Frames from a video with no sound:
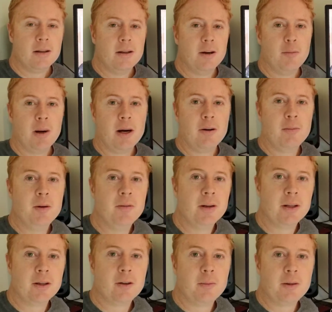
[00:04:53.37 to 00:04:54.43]
thereby
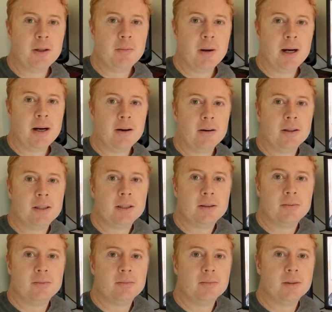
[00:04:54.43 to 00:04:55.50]
removing the crypto miners
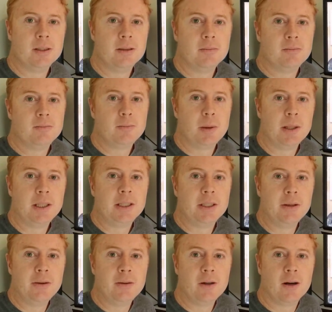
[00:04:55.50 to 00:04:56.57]
you know, pretty
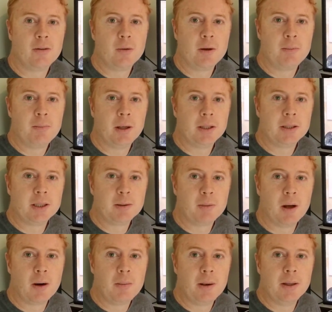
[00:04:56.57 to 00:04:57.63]
soon after we post this
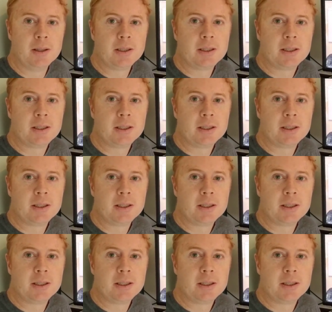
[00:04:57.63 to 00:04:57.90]
blog post.